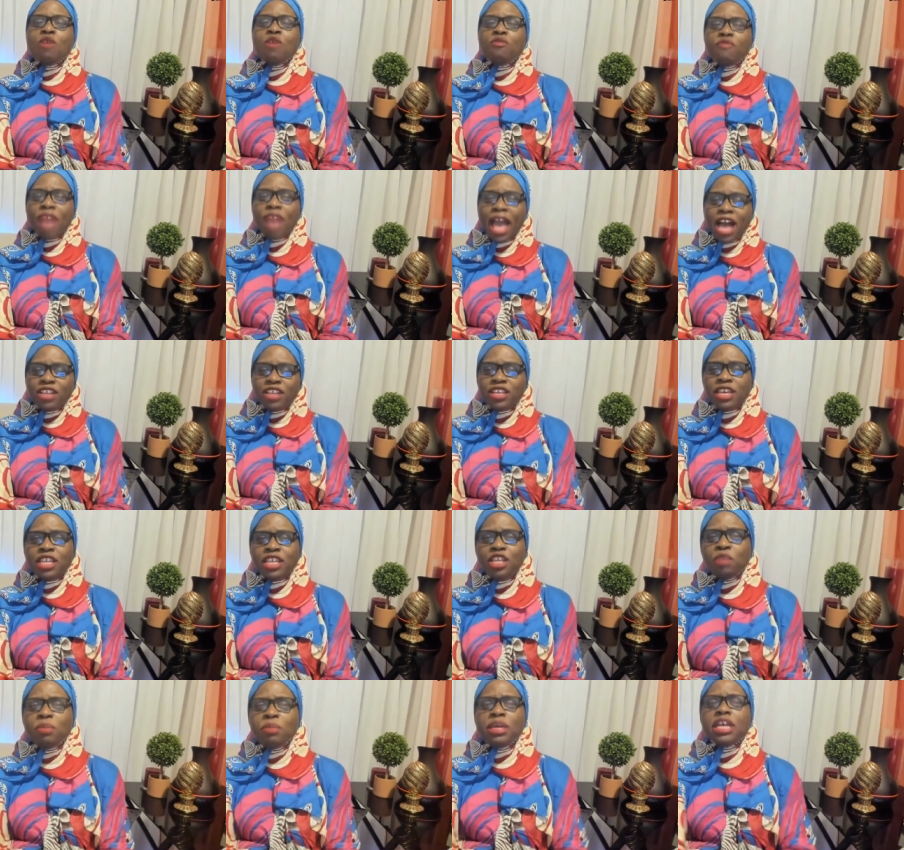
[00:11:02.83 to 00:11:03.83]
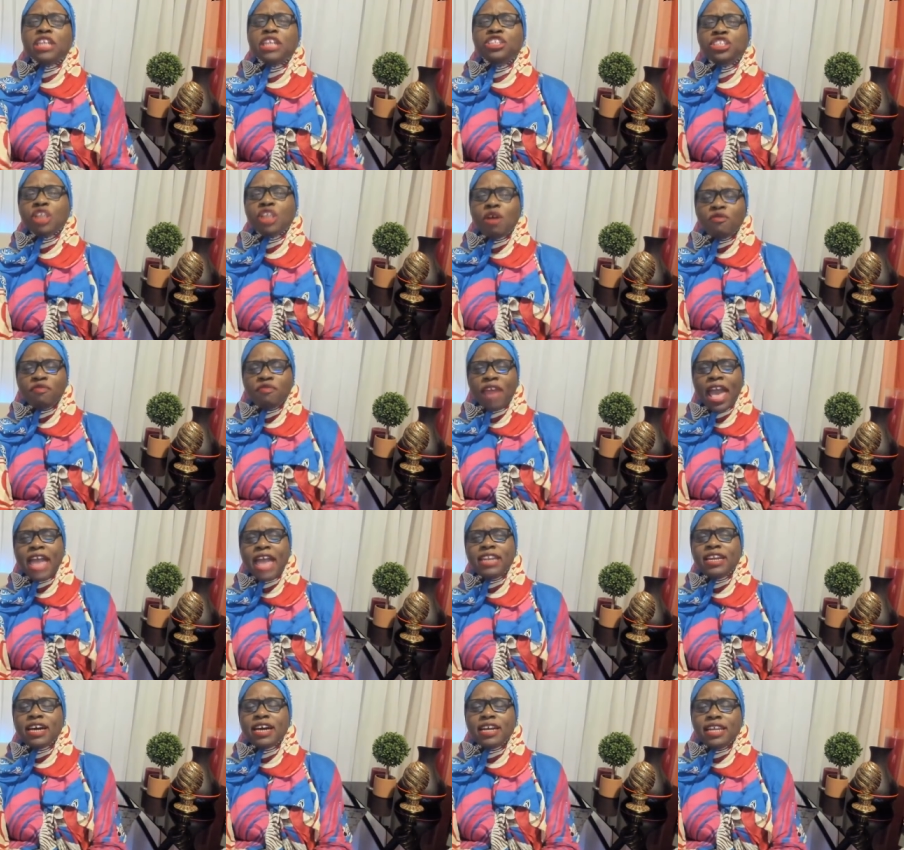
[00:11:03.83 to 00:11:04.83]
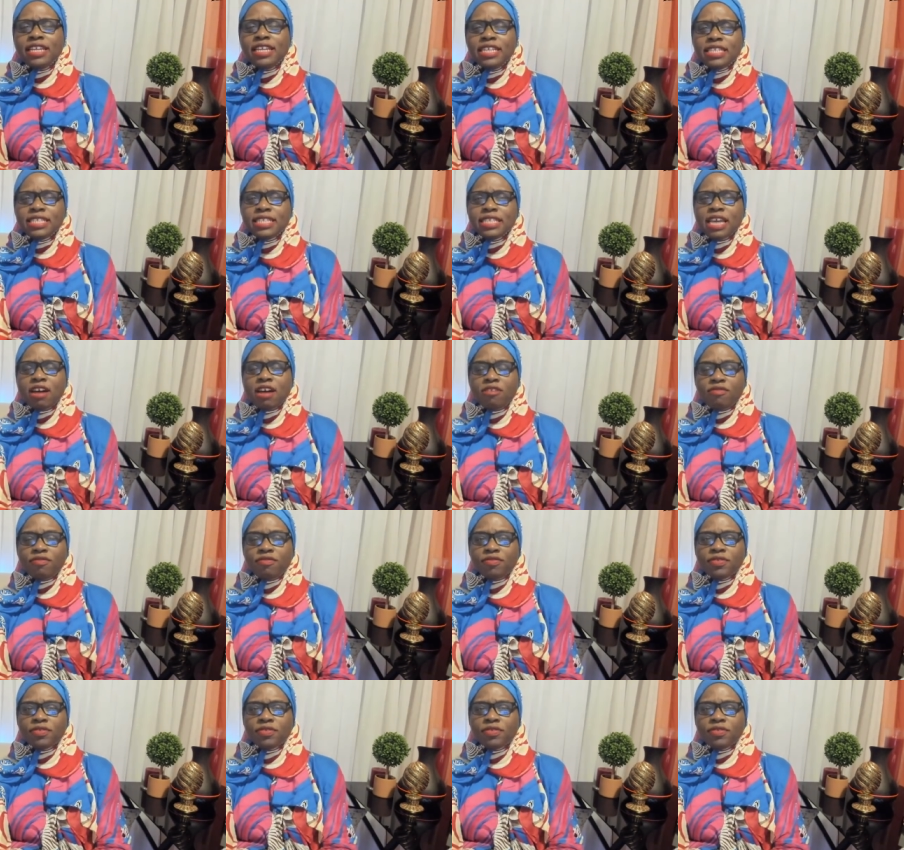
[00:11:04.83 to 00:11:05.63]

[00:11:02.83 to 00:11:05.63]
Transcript: no value in you because you don't find none in yourself.